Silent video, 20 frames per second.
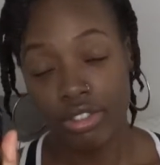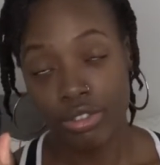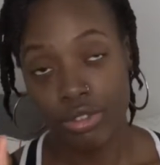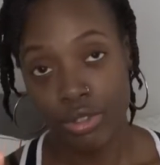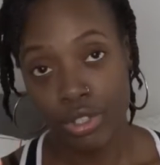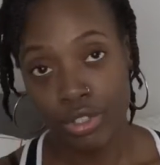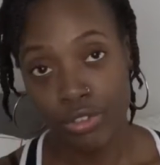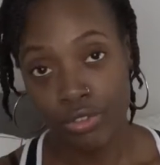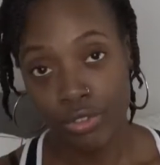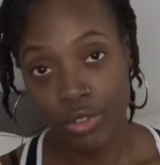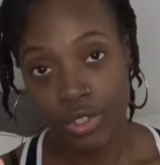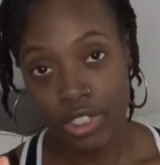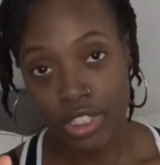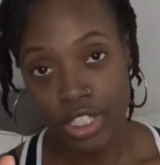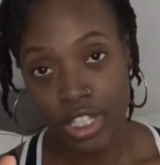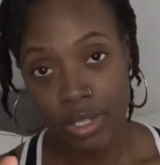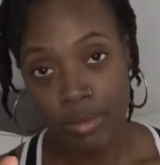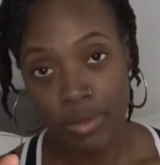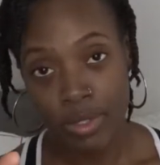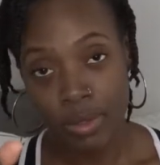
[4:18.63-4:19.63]
3 to 4
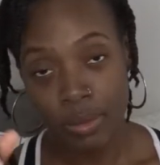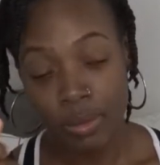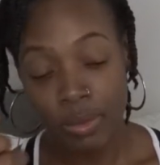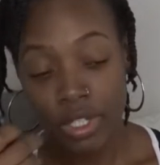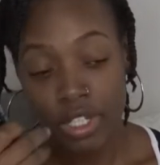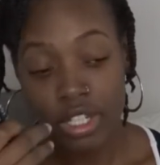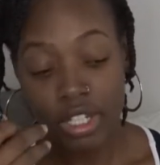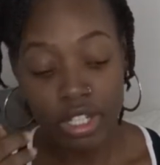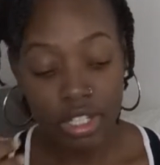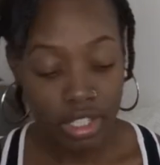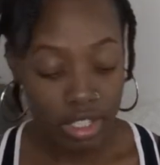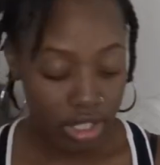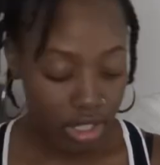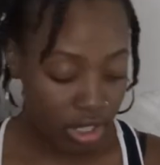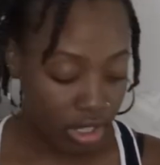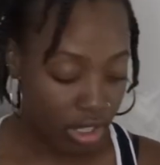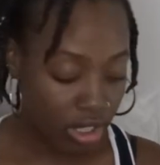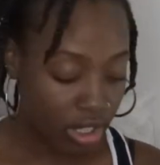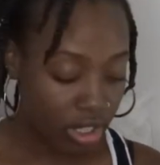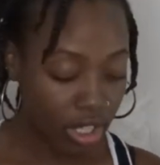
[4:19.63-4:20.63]
times a week.
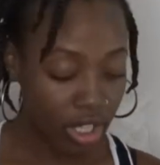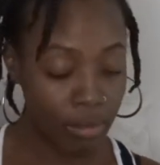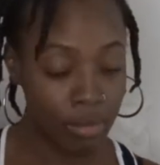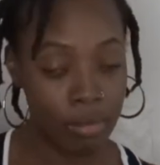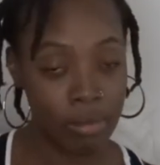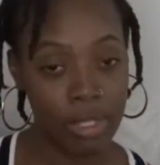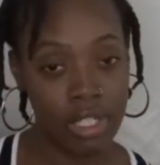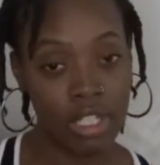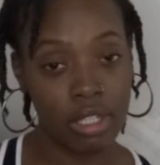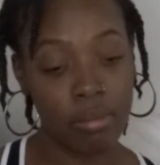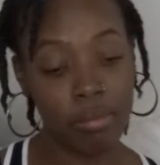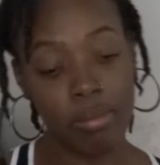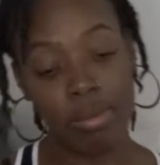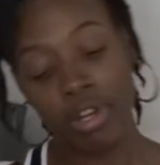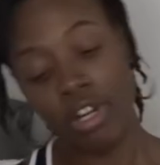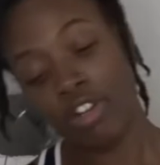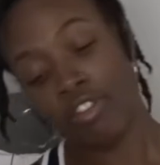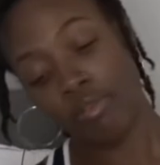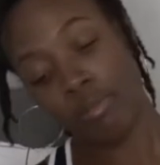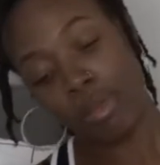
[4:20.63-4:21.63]
I'm gonna make it
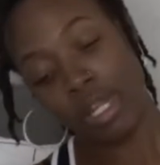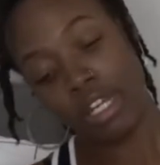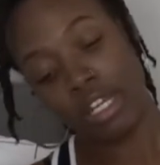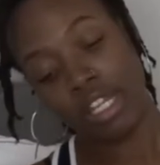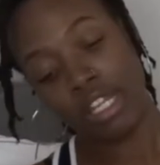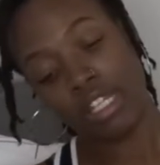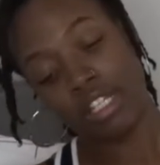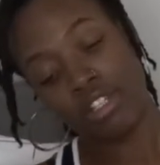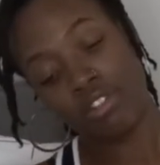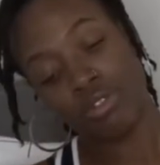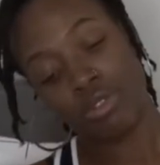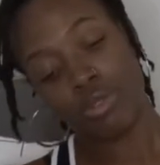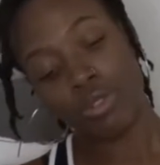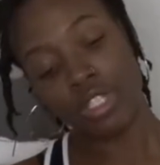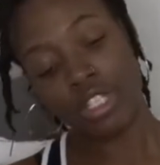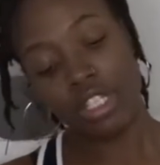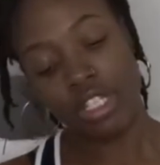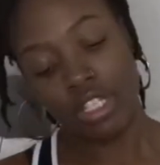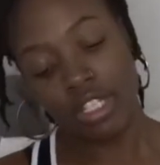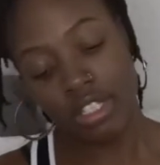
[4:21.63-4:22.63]
part of my nightly
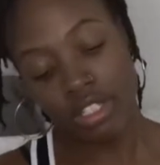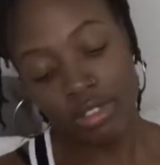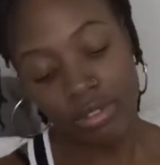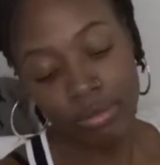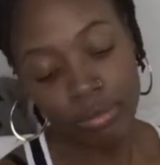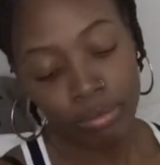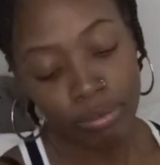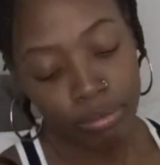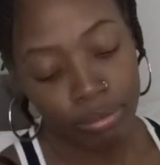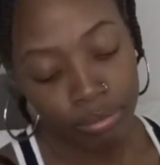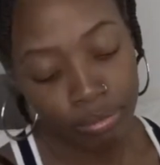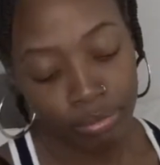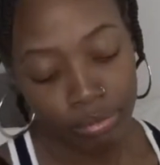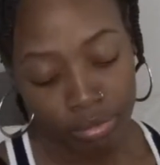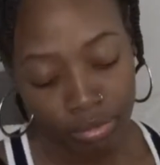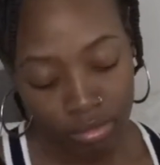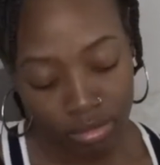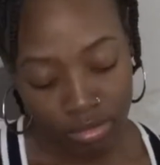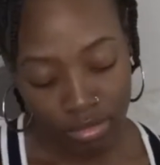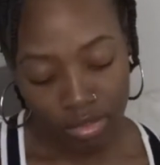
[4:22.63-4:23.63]
routine.
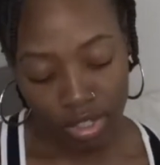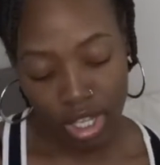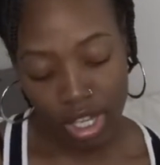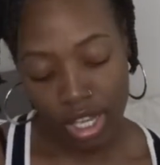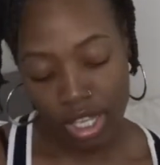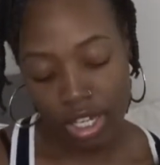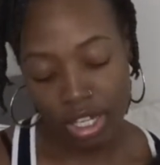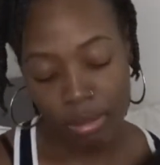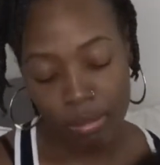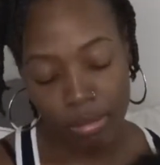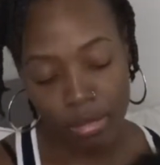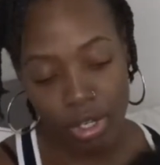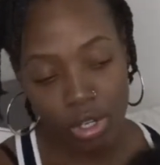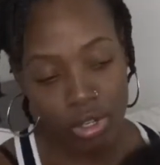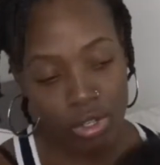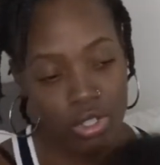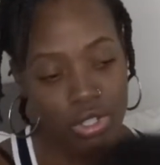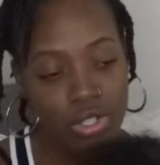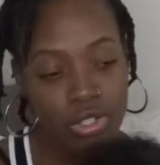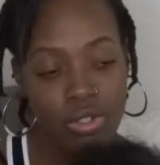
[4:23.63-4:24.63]
And I'm
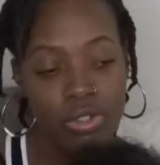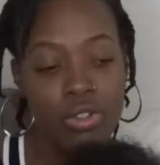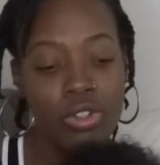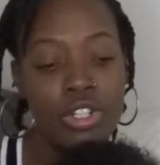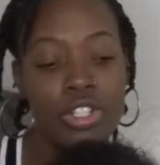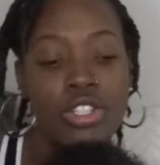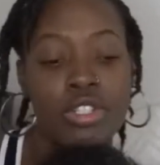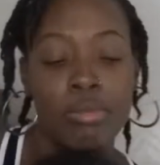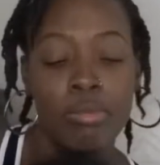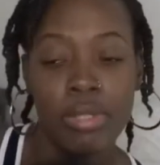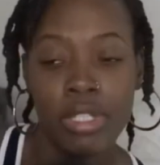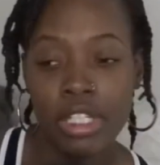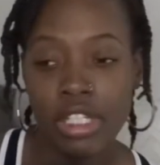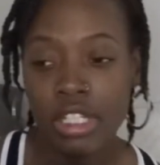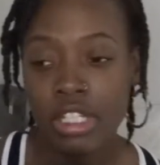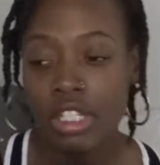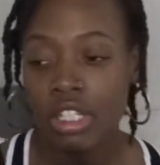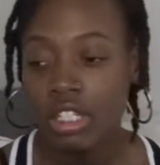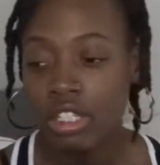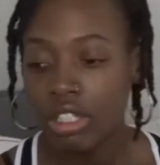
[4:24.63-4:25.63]
also going to
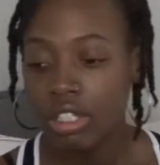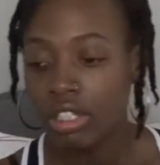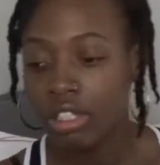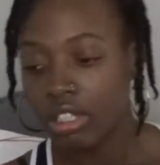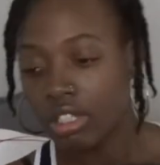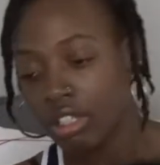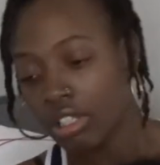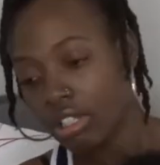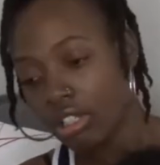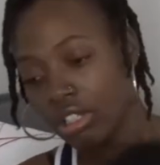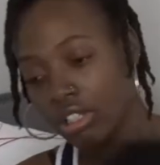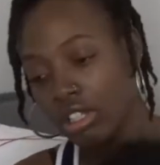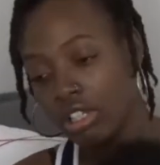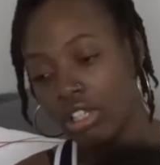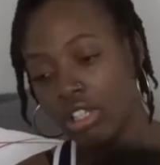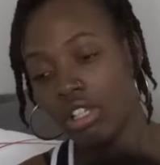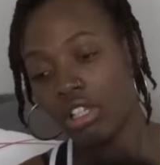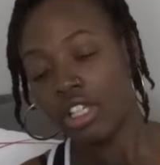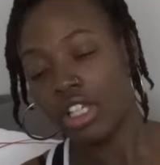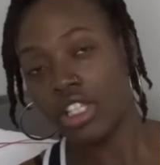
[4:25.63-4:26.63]
be,
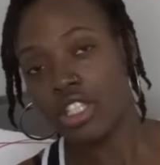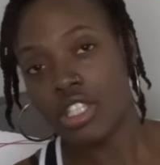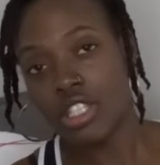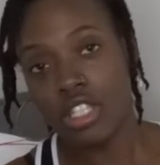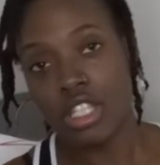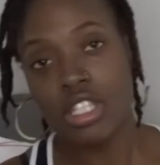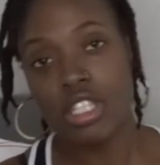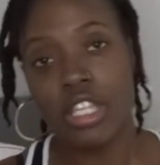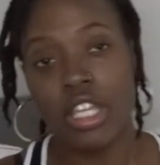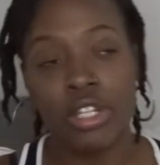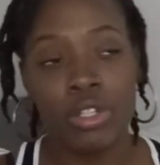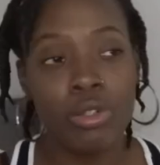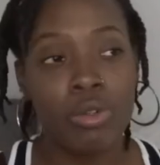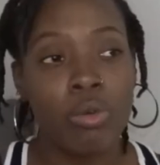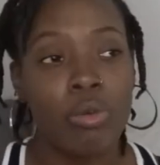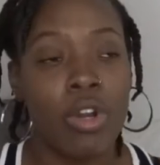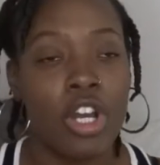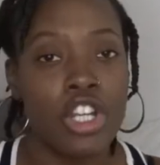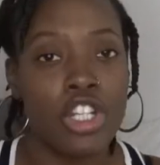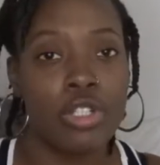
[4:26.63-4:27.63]
since I don't
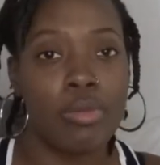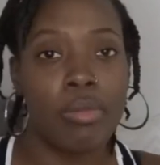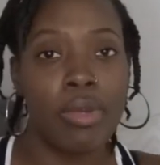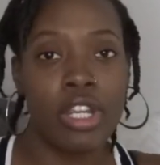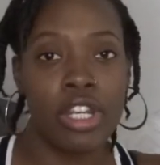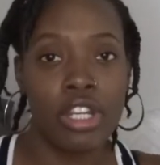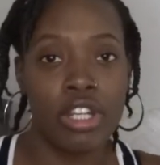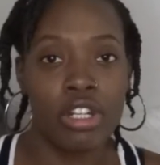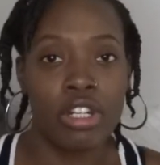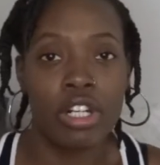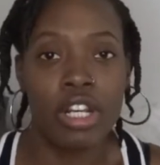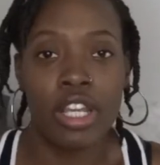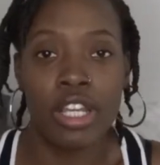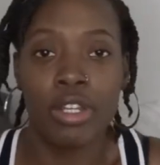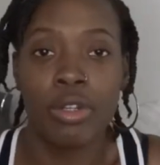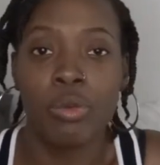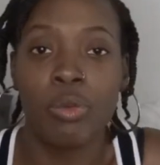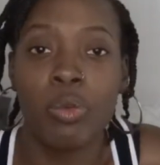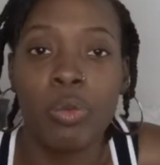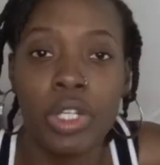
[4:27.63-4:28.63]
wash my hair like
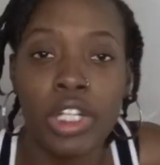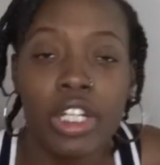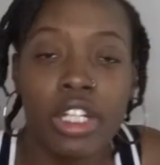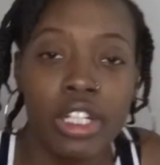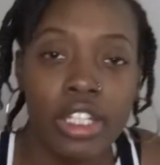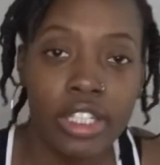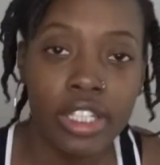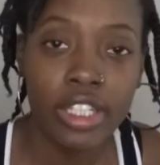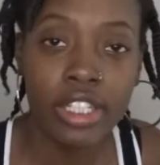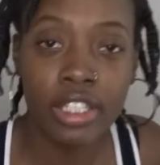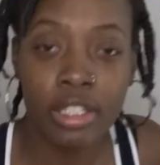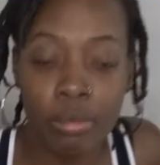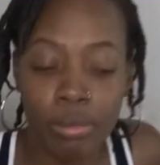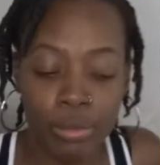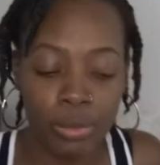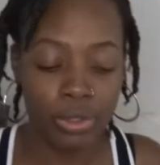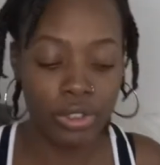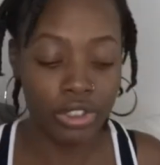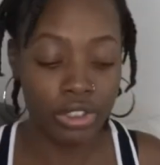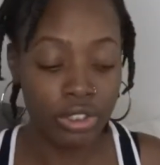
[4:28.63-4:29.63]
weekly
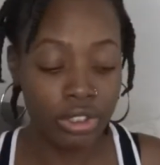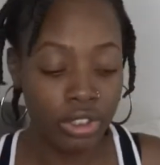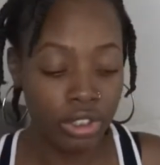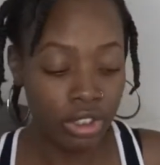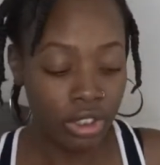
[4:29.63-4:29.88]
anymore,